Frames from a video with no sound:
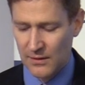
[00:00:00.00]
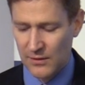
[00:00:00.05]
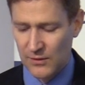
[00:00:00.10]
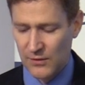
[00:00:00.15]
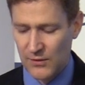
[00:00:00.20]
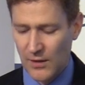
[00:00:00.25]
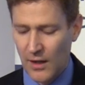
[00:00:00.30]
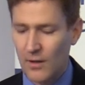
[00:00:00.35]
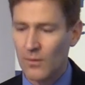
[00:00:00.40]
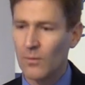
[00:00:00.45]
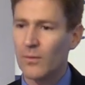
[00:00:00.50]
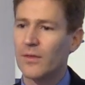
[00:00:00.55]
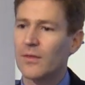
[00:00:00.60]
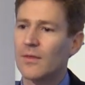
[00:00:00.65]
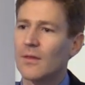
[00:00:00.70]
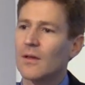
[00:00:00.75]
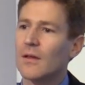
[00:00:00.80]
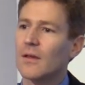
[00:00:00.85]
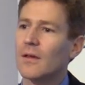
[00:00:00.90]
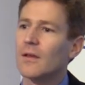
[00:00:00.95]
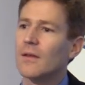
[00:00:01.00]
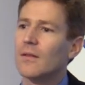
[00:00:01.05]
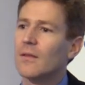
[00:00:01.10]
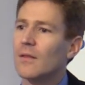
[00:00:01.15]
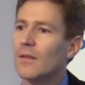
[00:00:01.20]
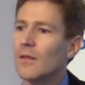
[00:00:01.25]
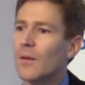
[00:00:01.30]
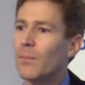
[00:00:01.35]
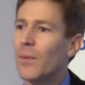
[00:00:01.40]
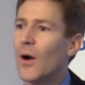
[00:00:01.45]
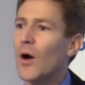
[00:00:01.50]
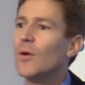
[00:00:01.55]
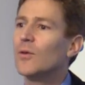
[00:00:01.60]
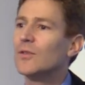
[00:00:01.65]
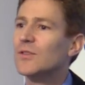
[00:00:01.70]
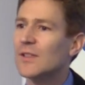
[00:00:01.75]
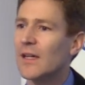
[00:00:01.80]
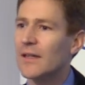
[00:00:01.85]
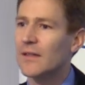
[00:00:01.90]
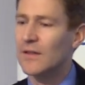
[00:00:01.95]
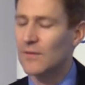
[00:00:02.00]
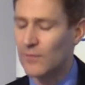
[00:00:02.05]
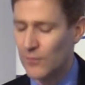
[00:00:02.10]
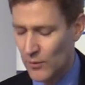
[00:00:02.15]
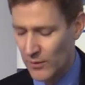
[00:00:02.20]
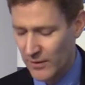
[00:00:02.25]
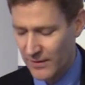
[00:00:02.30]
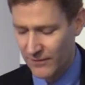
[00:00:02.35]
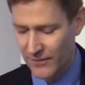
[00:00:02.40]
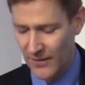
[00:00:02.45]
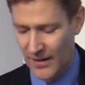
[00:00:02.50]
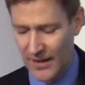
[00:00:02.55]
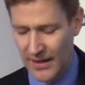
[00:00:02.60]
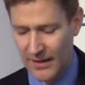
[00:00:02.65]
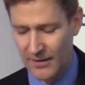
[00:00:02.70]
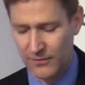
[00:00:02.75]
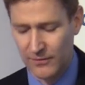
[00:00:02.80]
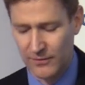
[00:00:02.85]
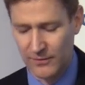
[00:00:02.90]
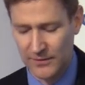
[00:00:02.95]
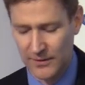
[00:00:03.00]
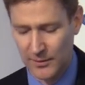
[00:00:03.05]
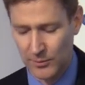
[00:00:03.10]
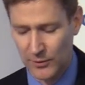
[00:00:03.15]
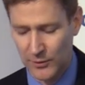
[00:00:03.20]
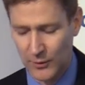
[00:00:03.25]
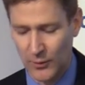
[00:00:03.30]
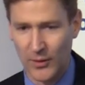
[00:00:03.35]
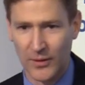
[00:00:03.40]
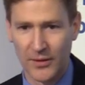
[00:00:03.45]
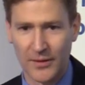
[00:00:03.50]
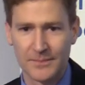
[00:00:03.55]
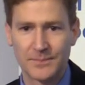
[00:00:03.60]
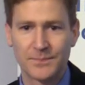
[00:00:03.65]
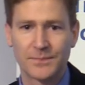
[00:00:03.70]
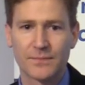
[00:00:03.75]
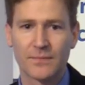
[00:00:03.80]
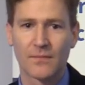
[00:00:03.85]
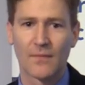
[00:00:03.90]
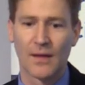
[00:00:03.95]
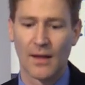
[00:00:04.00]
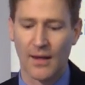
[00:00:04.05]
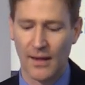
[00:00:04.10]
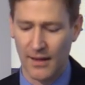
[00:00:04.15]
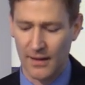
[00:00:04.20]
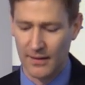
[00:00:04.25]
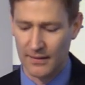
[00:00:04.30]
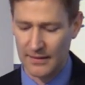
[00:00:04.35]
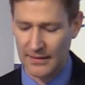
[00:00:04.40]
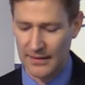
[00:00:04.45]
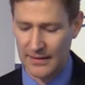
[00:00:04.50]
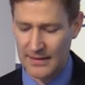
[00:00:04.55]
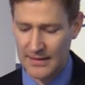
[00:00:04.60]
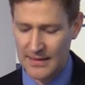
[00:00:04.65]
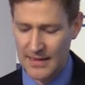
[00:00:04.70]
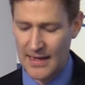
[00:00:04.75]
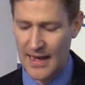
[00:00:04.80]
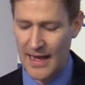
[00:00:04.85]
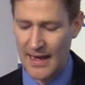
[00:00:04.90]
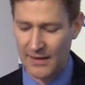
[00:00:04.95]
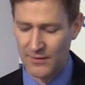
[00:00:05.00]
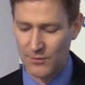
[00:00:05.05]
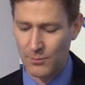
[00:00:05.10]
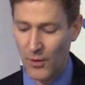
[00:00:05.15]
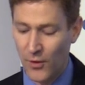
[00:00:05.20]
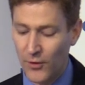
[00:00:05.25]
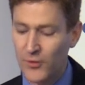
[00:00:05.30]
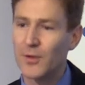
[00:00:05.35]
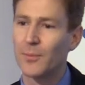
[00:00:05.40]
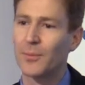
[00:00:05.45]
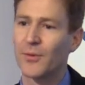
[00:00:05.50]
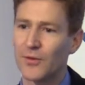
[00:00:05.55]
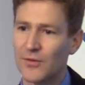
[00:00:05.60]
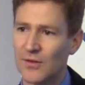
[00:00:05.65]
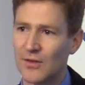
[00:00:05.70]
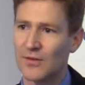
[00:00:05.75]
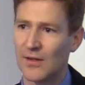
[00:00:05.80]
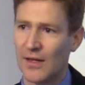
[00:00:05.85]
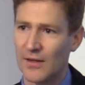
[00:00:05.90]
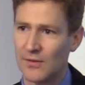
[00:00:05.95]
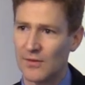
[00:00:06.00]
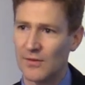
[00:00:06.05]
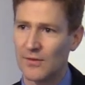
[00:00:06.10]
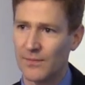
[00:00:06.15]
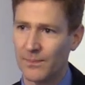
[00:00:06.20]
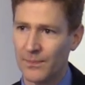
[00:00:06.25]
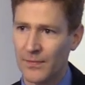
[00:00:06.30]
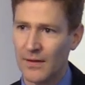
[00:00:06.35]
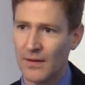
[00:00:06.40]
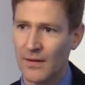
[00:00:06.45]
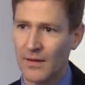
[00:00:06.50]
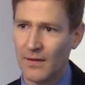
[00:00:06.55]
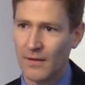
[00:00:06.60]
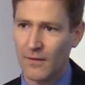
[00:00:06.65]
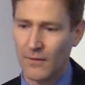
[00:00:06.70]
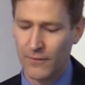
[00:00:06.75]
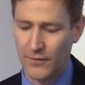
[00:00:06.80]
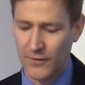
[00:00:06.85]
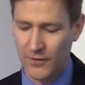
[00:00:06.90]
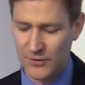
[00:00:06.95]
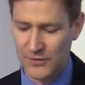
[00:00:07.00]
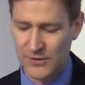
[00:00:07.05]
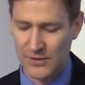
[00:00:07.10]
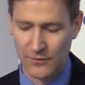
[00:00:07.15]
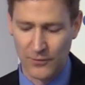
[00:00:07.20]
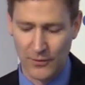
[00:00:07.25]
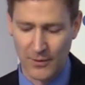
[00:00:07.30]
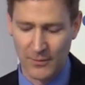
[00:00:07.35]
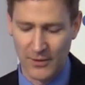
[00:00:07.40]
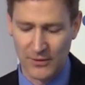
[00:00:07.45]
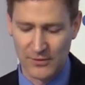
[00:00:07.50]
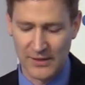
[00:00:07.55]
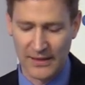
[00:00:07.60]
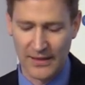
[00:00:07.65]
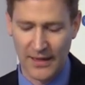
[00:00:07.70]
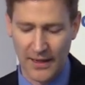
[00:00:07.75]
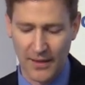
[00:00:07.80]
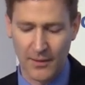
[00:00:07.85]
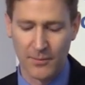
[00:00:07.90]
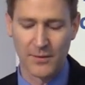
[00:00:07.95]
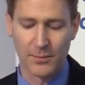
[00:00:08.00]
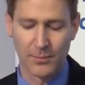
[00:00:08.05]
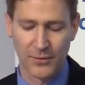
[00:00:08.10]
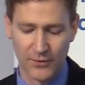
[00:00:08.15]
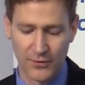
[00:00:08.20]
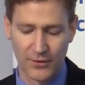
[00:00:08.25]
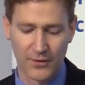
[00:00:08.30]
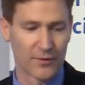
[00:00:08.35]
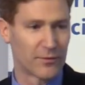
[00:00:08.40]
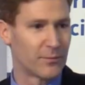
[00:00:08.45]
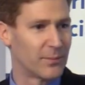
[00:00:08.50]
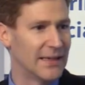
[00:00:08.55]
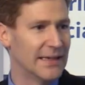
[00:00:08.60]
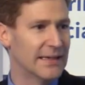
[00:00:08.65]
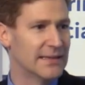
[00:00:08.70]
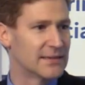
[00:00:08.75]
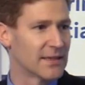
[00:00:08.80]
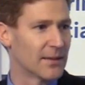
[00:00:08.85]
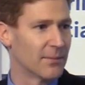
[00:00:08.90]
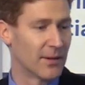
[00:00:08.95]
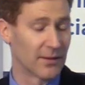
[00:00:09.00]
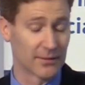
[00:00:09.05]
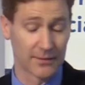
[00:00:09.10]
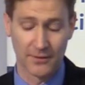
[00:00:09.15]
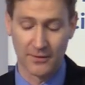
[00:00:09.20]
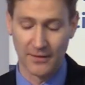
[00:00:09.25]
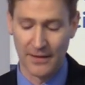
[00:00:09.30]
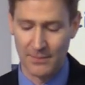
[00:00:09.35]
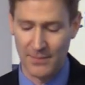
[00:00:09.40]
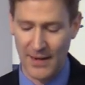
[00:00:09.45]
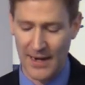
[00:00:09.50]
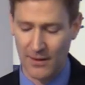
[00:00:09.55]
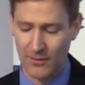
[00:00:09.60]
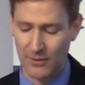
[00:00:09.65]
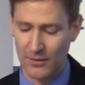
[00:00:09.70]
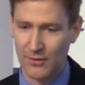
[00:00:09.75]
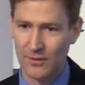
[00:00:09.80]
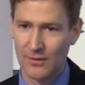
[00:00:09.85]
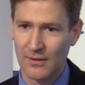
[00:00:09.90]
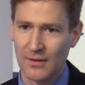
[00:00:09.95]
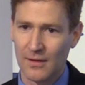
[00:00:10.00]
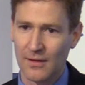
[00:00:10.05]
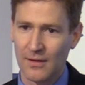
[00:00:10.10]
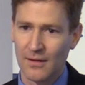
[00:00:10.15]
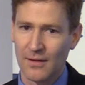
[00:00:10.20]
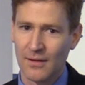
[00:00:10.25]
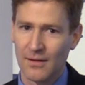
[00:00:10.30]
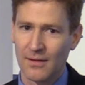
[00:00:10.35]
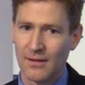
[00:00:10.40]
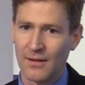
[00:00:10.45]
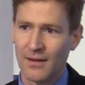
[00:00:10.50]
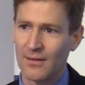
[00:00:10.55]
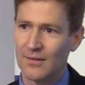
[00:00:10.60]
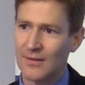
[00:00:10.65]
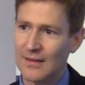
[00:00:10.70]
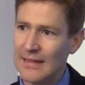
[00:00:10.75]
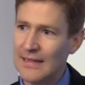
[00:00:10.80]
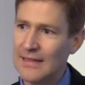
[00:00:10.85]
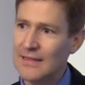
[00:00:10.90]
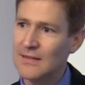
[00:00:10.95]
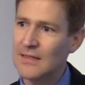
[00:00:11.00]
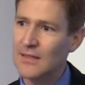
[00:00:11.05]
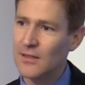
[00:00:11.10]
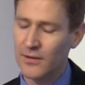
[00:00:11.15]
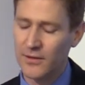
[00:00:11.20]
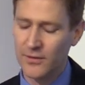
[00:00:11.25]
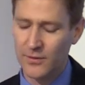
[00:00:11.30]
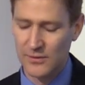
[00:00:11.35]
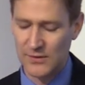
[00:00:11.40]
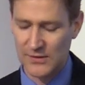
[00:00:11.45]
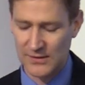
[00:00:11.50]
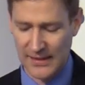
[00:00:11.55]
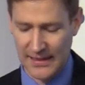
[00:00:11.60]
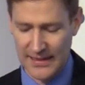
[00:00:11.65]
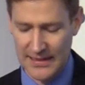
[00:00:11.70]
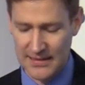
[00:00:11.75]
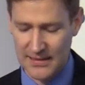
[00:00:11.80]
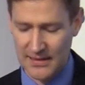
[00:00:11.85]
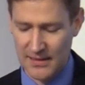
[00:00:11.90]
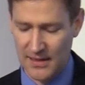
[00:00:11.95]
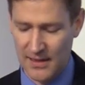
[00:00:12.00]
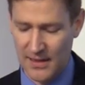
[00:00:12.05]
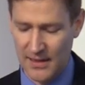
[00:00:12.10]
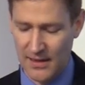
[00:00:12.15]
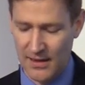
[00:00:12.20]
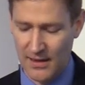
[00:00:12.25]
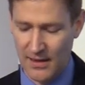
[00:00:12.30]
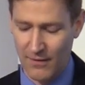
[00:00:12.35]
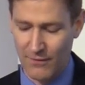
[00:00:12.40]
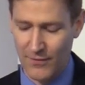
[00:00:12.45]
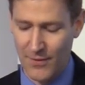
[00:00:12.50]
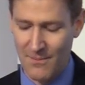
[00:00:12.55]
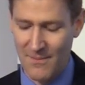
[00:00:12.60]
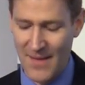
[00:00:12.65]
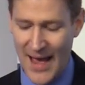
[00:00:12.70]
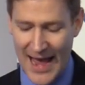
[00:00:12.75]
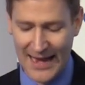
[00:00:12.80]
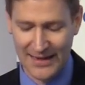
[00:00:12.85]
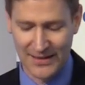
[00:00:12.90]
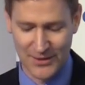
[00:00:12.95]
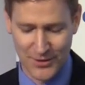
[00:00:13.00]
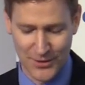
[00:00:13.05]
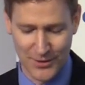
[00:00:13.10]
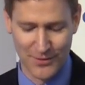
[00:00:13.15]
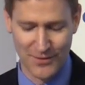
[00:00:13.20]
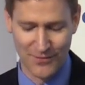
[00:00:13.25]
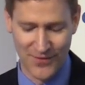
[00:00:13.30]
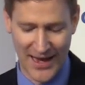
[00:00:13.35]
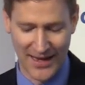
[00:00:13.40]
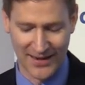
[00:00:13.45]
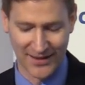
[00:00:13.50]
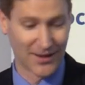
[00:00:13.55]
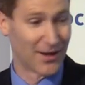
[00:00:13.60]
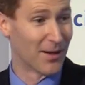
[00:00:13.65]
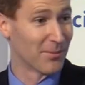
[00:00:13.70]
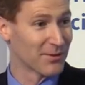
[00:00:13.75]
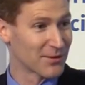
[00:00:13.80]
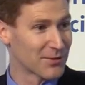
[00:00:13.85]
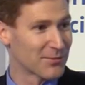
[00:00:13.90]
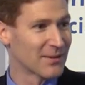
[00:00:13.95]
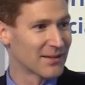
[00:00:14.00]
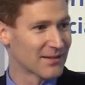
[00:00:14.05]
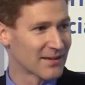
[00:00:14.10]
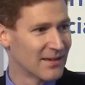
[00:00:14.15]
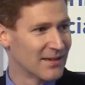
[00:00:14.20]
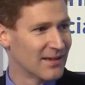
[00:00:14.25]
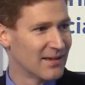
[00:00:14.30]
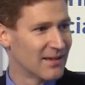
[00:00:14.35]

Start with the post-1945 liberal order. It has multiple successes. First and foremost, it helped preserve peace among the great powers. And it's easy to lose sight of the magnitude of that accomplishment.